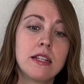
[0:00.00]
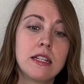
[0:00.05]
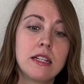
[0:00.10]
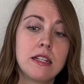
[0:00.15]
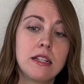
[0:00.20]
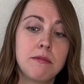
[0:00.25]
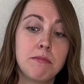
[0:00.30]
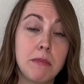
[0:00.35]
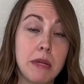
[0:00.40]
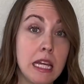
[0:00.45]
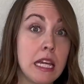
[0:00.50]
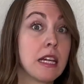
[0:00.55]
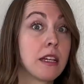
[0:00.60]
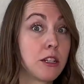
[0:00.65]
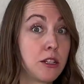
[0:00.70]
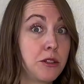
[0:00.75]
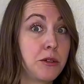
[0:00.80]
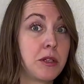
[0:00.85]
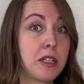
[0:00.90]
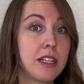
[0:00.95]
me
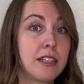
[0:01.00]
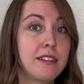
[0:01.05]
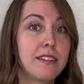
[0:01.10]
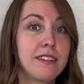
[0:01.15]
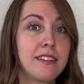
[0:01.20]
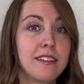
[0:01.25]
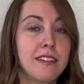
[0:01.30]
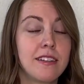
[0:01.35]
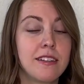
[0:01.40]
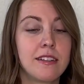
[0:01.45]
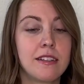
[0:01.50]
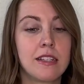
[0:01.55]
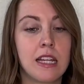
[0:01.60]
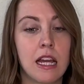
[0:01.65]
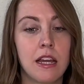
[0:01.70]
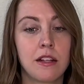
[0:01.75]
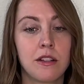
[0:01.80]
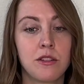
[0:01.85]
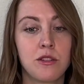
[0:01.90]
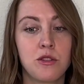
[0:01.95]
included,
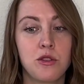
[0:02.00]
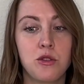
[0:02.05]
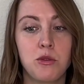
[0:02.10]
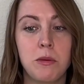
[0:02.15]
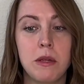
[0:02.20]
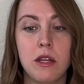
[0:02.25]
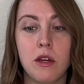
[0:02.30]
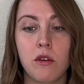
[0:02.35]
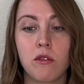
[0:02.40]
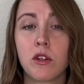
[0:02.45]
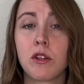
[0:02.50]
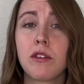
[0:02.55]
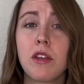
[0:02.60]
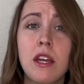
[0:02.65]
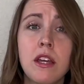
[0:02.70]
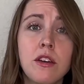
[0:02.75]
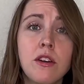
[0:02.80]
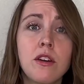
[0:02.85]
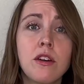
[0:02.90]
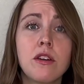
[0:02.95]
tend to be
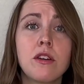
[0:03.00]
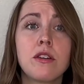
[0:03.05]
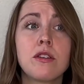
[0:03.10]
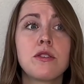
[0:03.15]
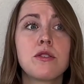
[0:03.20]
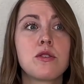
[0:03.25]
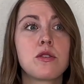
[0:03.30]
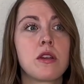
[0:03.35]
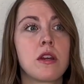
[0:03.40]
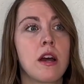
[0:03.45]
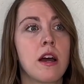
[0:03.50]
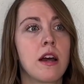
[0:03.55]
overthinkers,